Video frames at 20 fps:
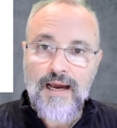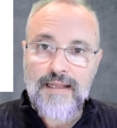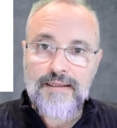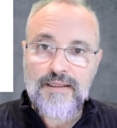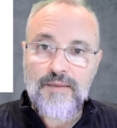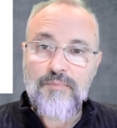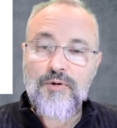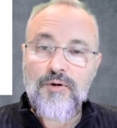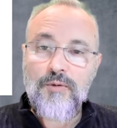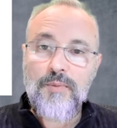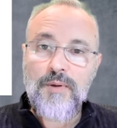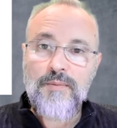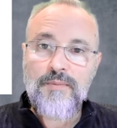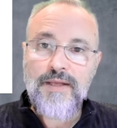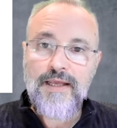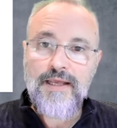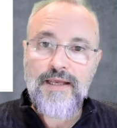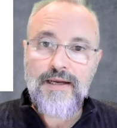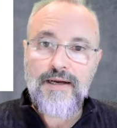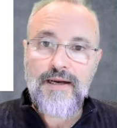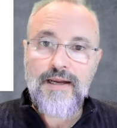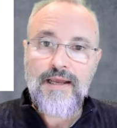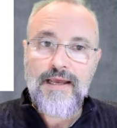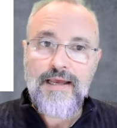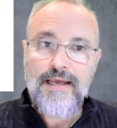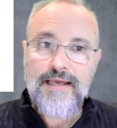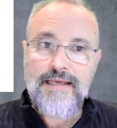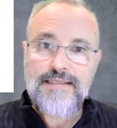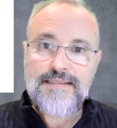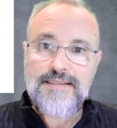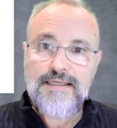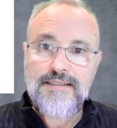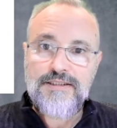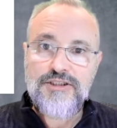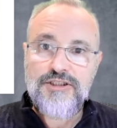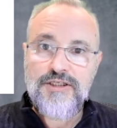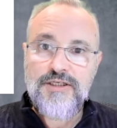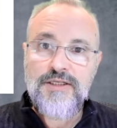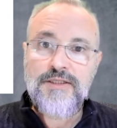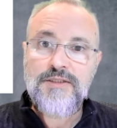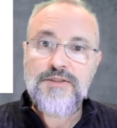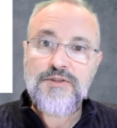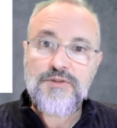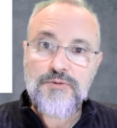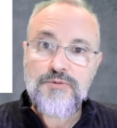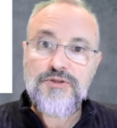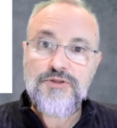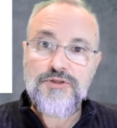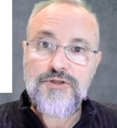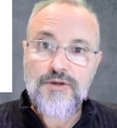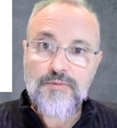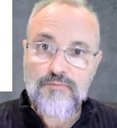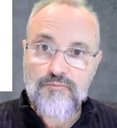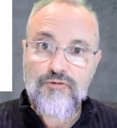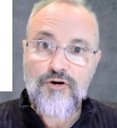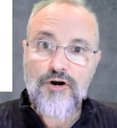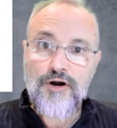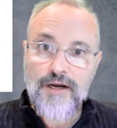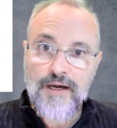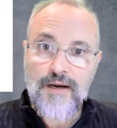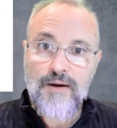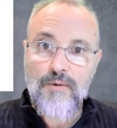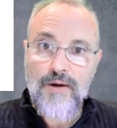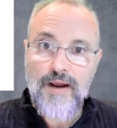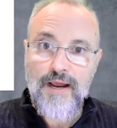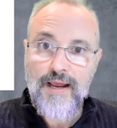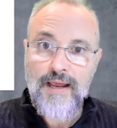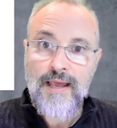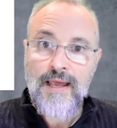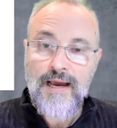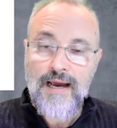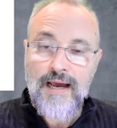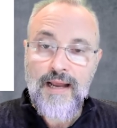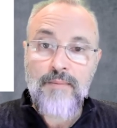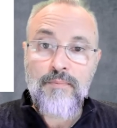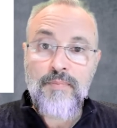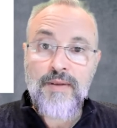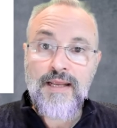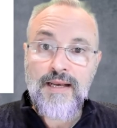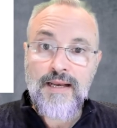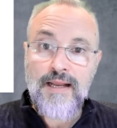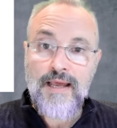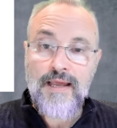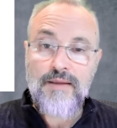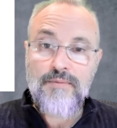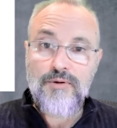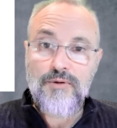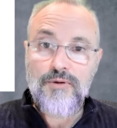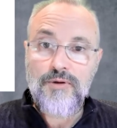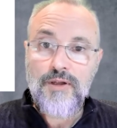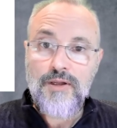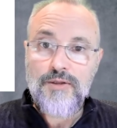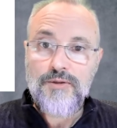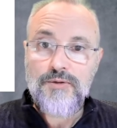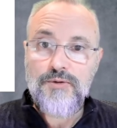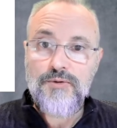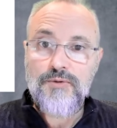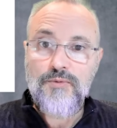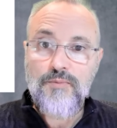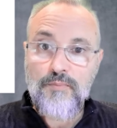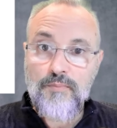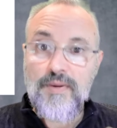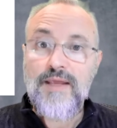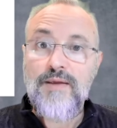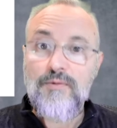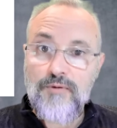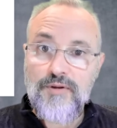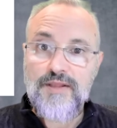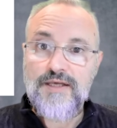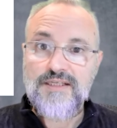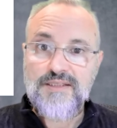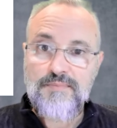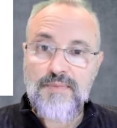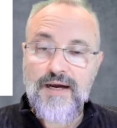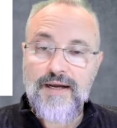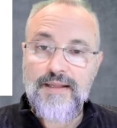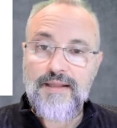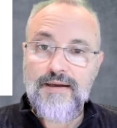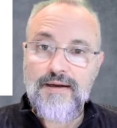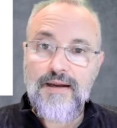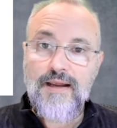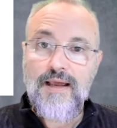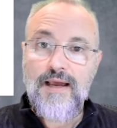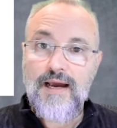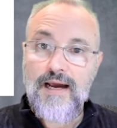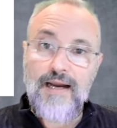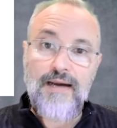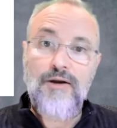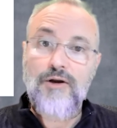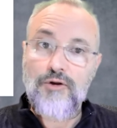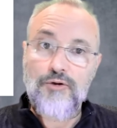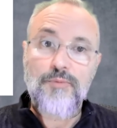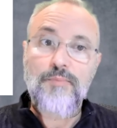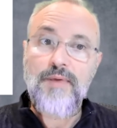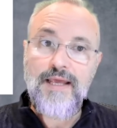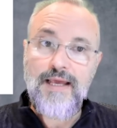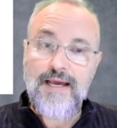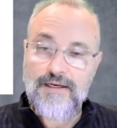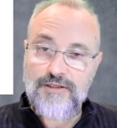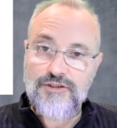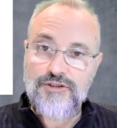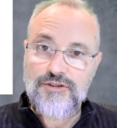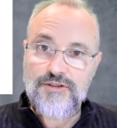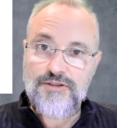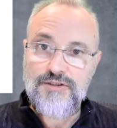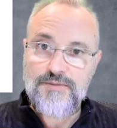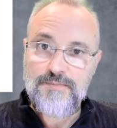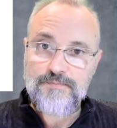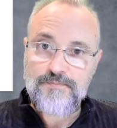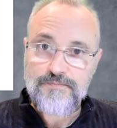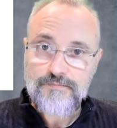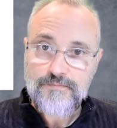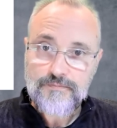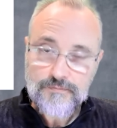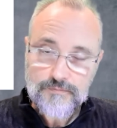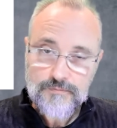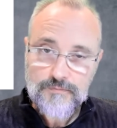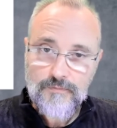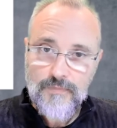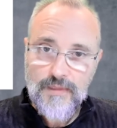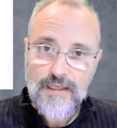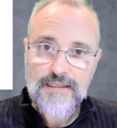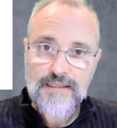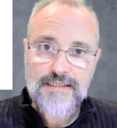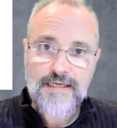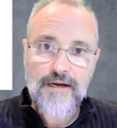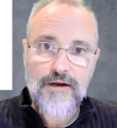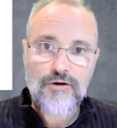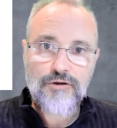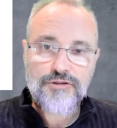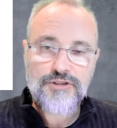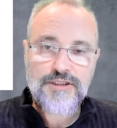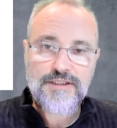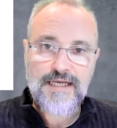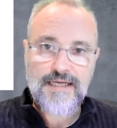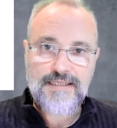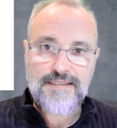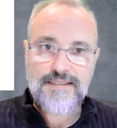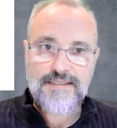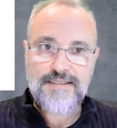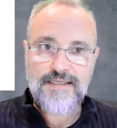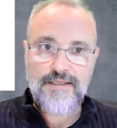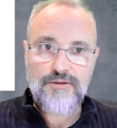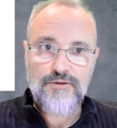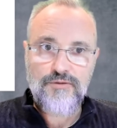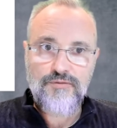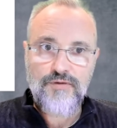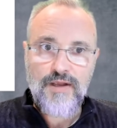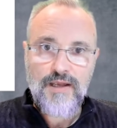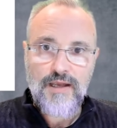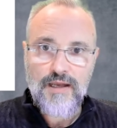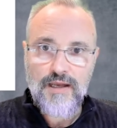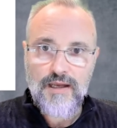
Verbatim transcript: And the problem here is that she needs to stop running away and being able to be with the spider and not be anxious. Psychology has a set of